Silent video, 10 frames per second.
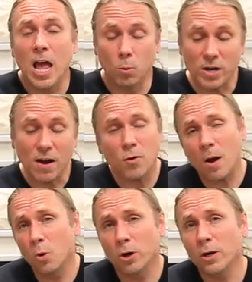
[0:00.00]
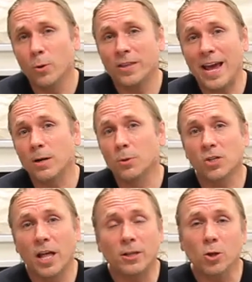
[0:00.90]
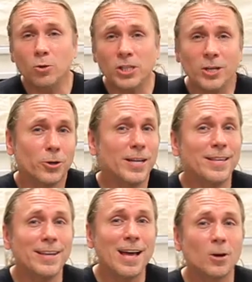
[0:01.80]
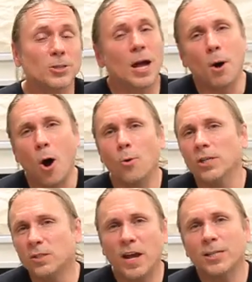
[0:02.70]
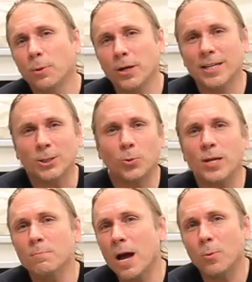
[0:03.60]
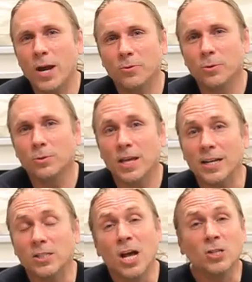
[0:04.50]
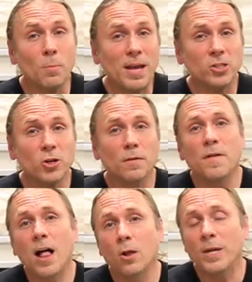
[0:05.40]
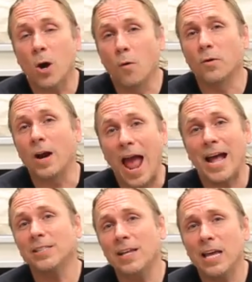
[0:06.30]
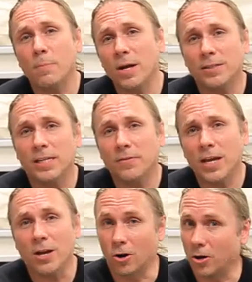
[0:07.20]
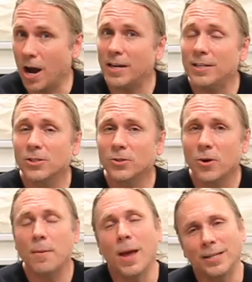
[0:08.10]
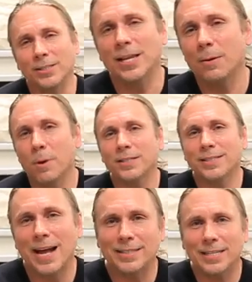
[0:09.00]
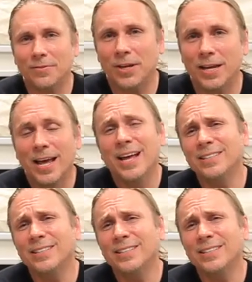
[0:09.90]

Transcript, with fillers: And whenever I'm working with animals like Lucy or anything else, I'm always Facebooking and tweeting my way through things. So make sure to follow me over at SnakeBytesTV or on Instagram at snakebytes.tv.